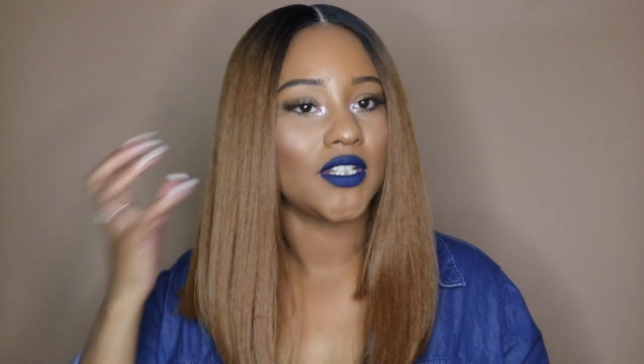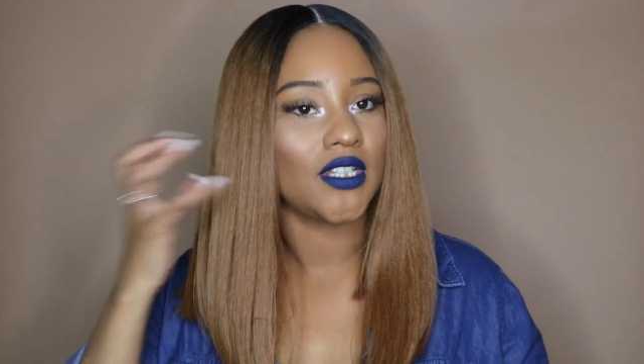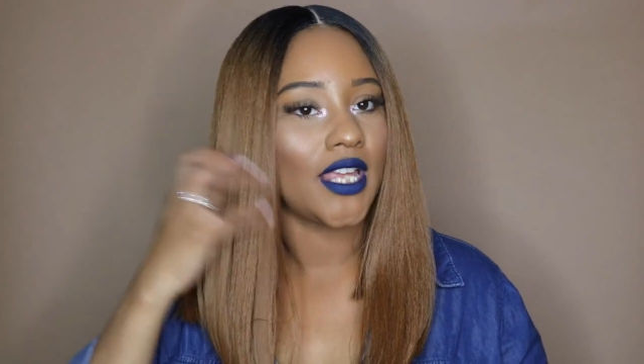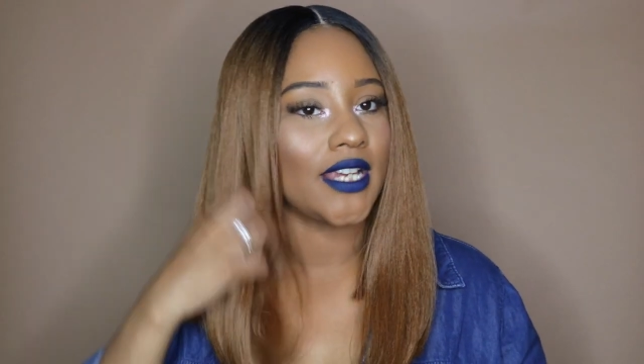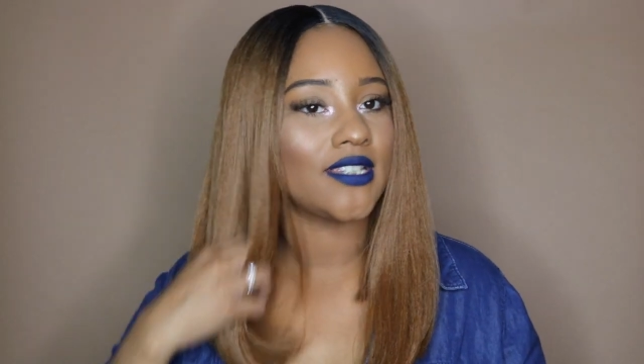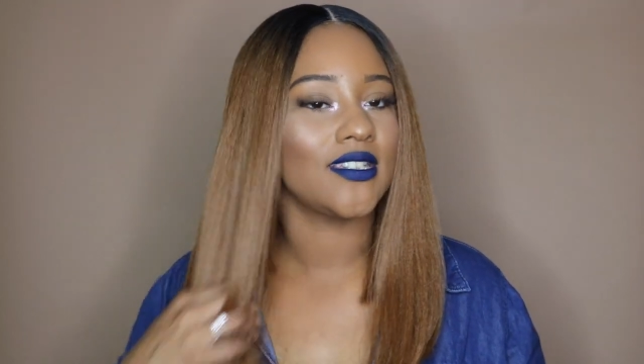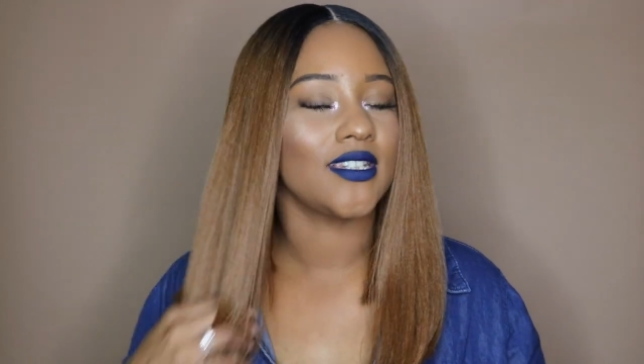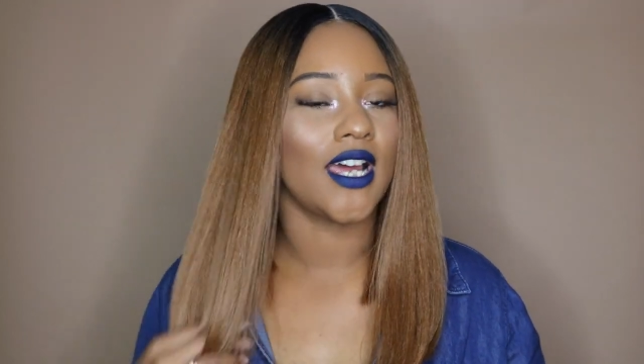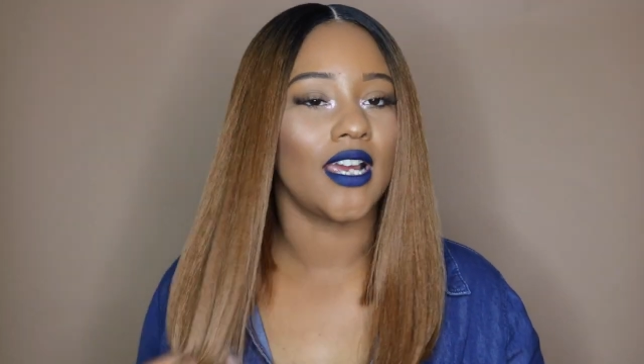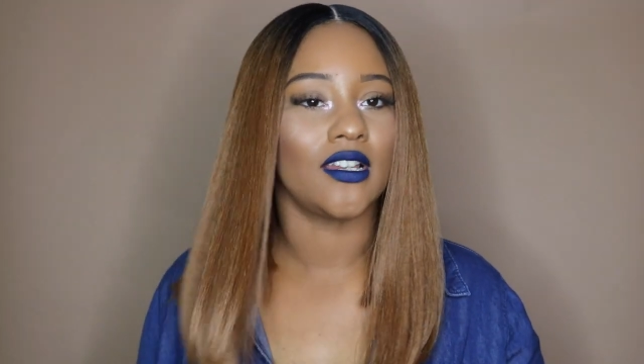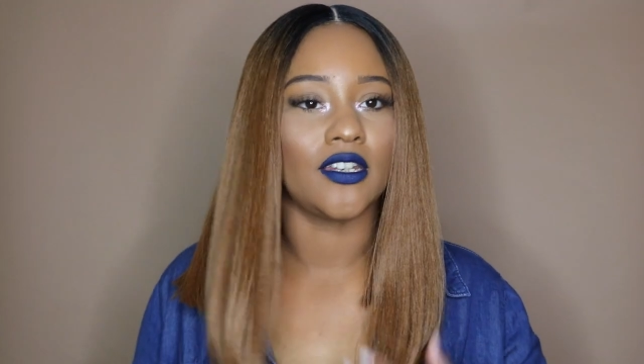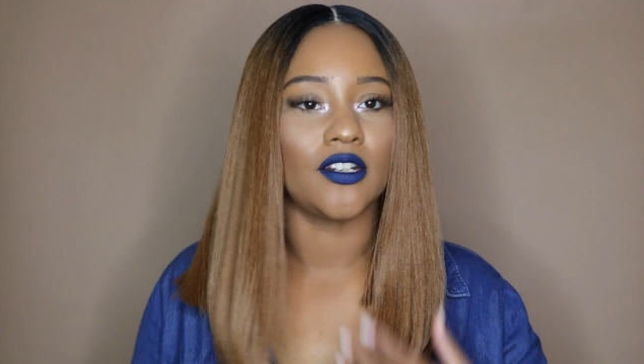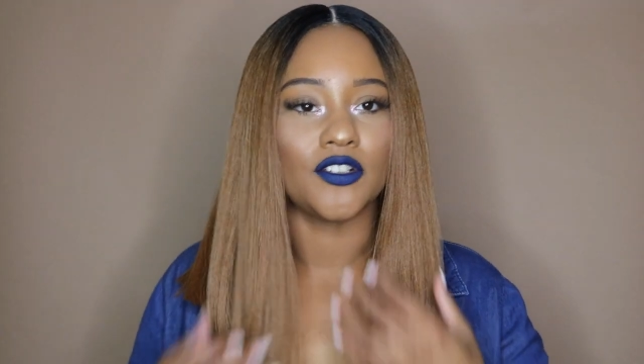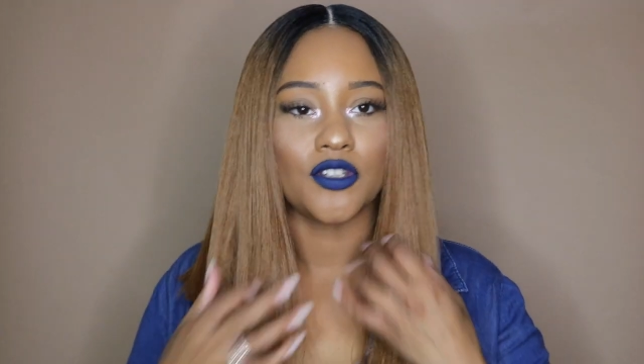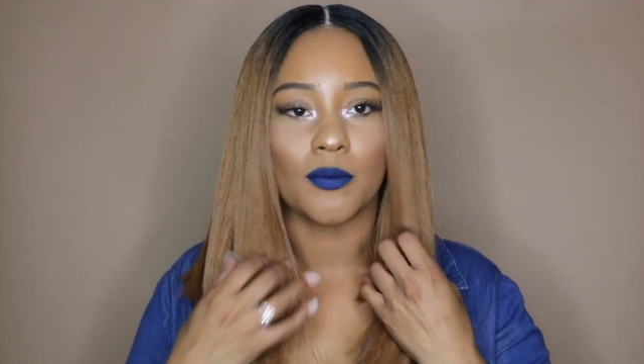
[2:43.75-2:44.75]
to like style
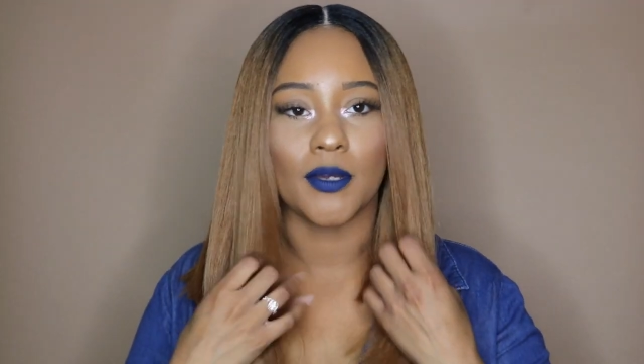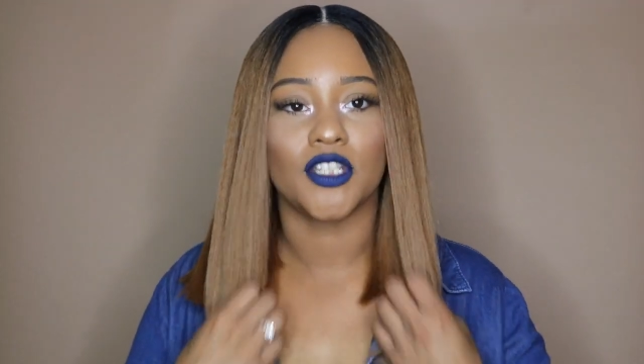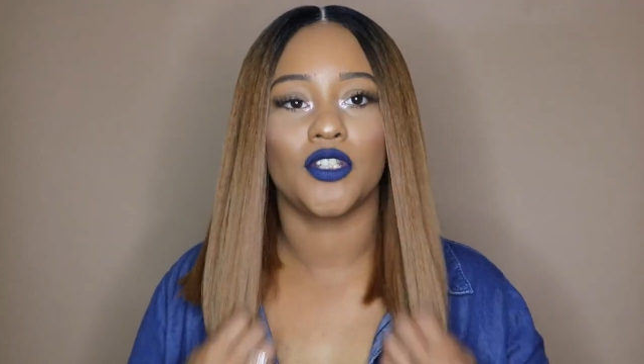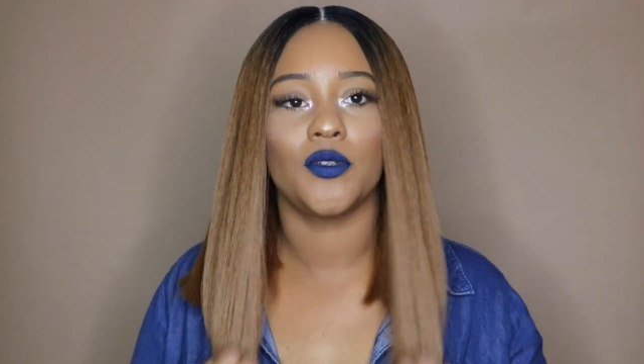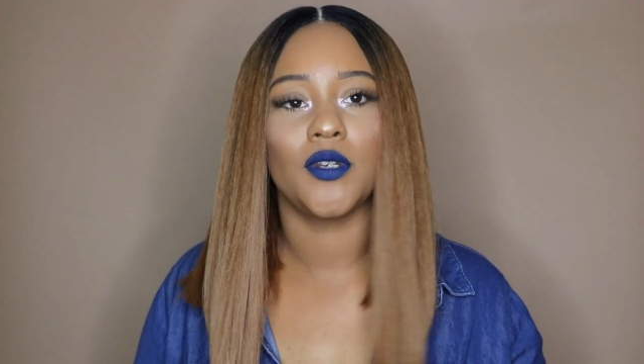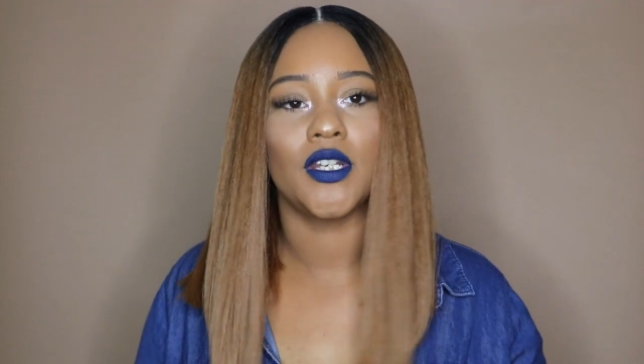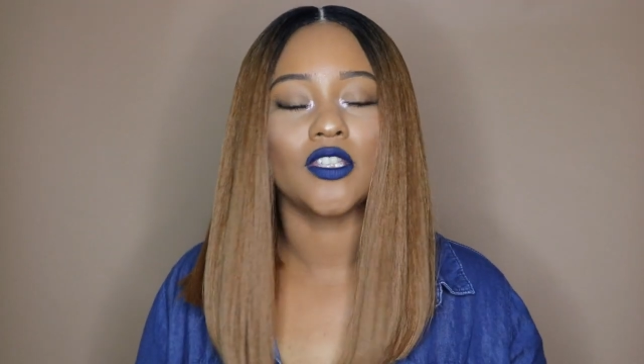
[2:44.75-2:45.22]
it or do much to it.